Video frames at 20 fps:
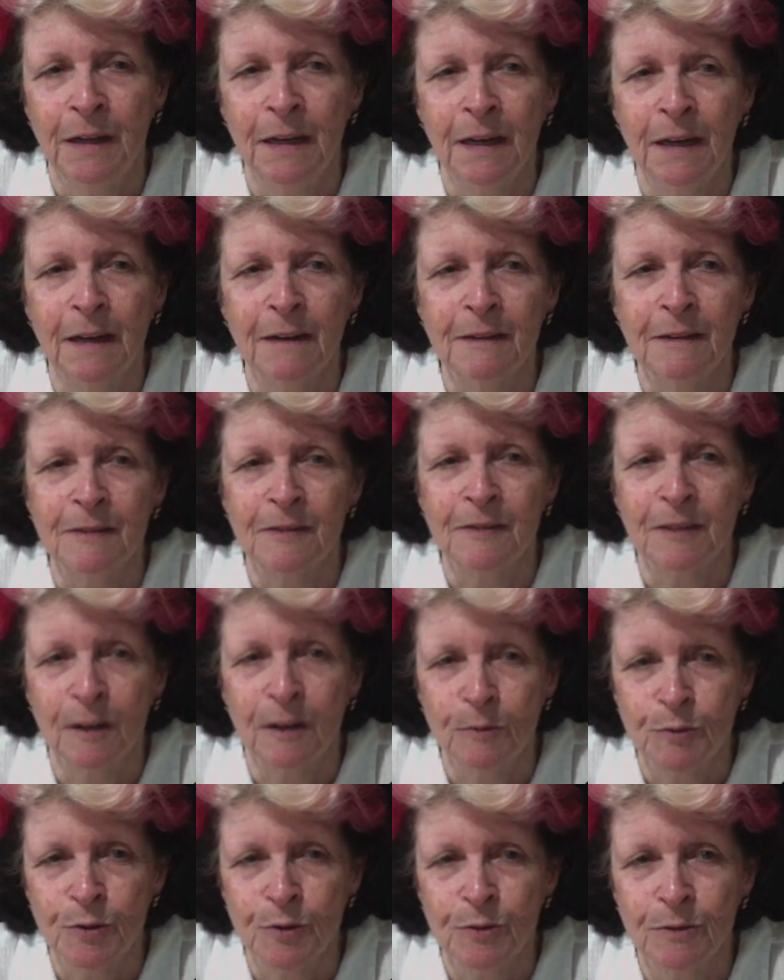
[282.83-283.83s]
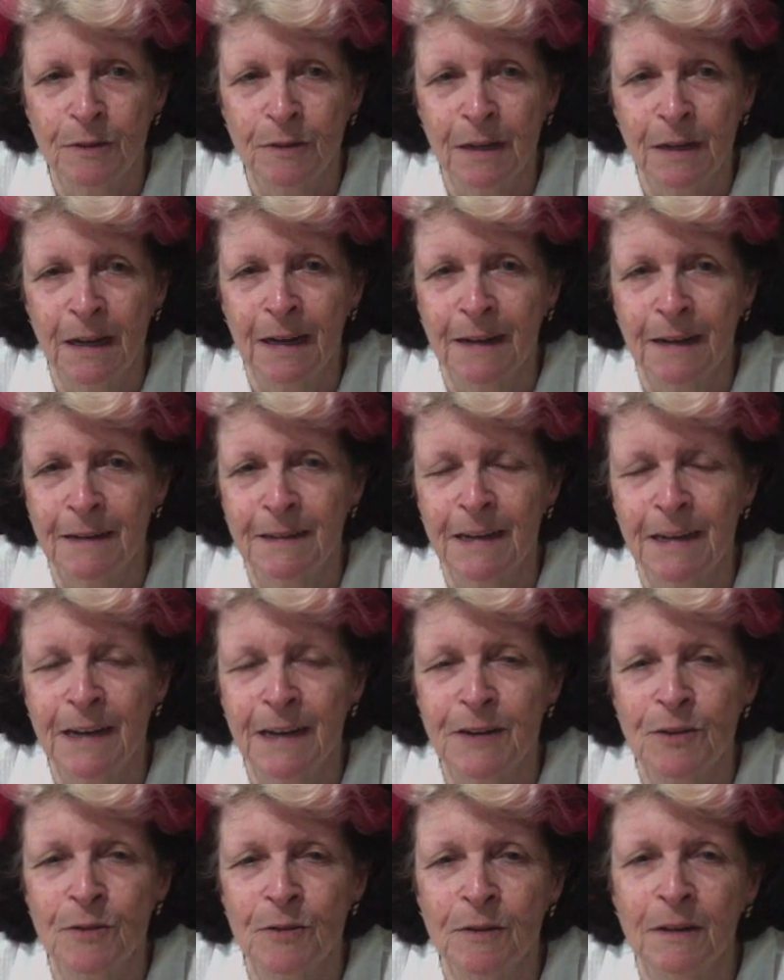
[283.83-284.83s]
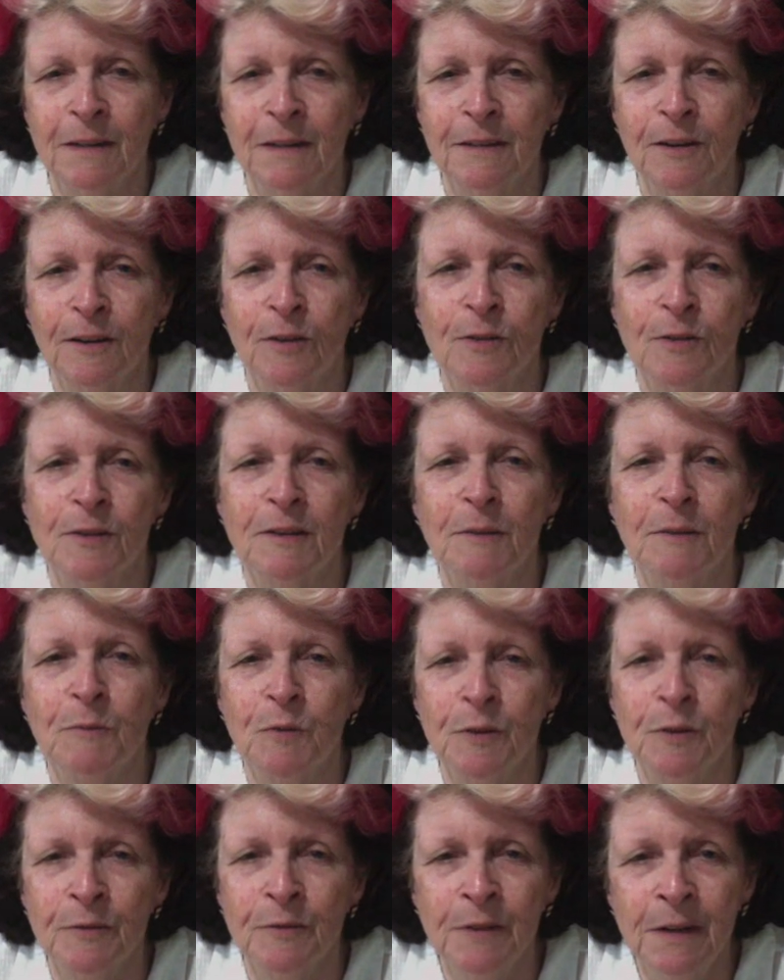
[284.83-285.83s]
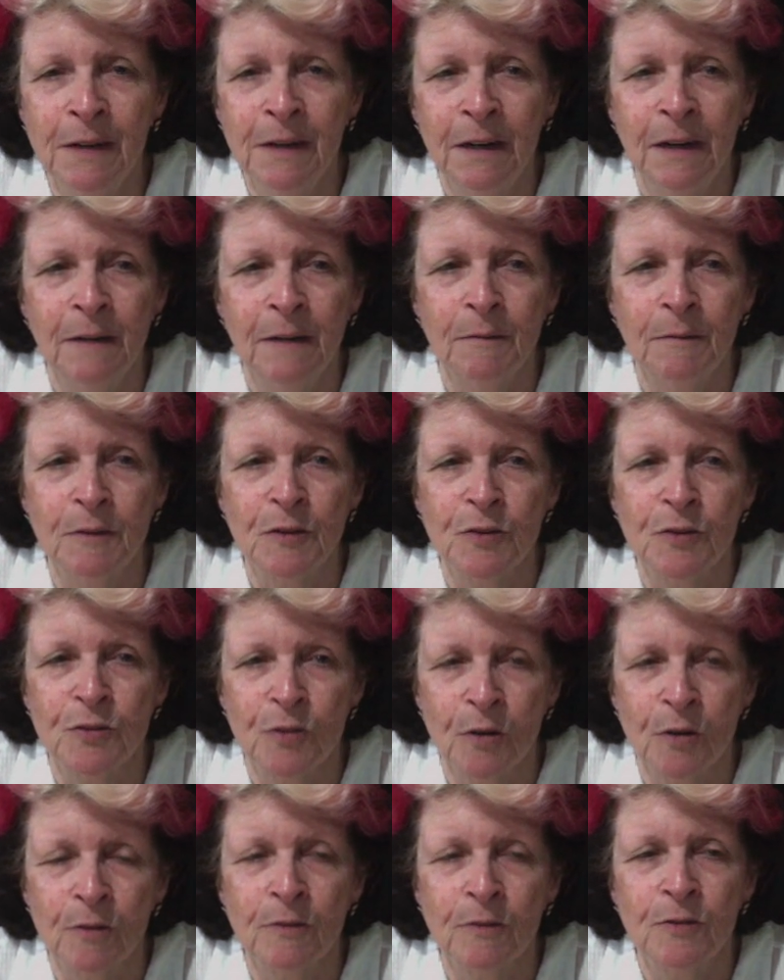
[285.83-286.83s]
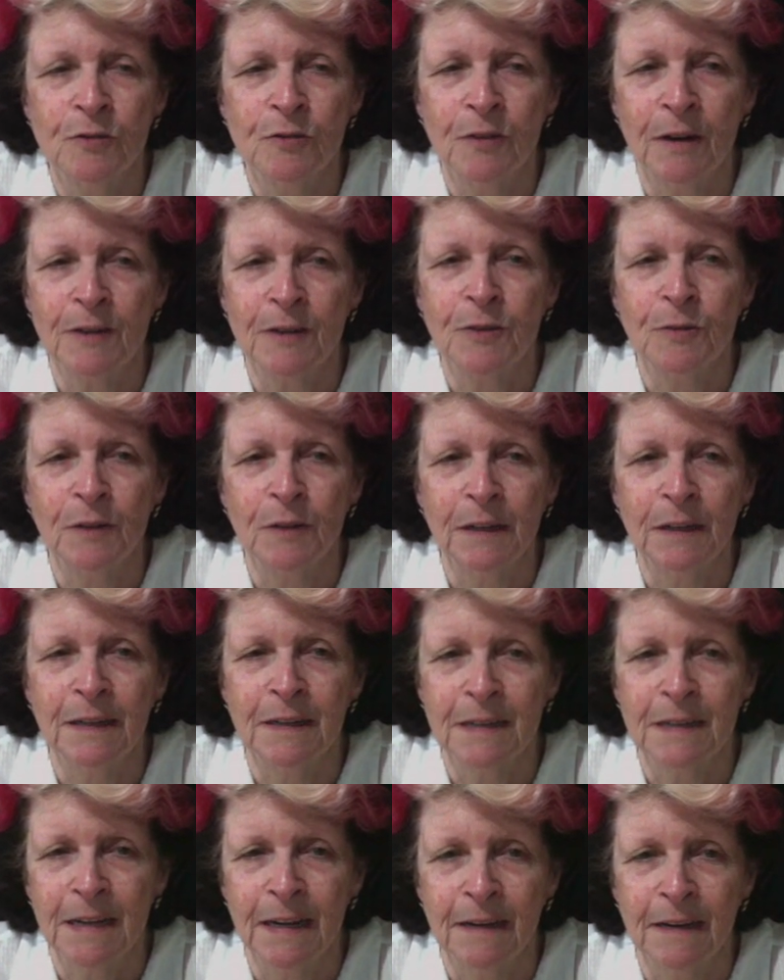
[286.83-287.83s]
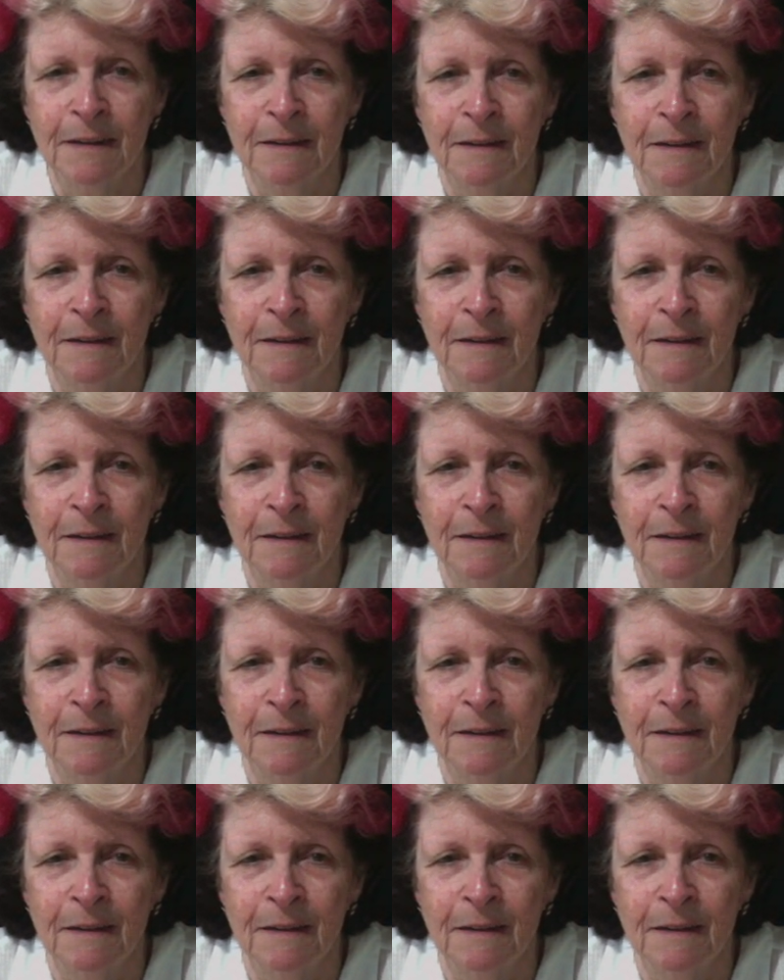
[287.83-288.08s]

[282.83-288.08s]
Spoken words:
It is sculptural, architectural and concept driven with strong structural intent.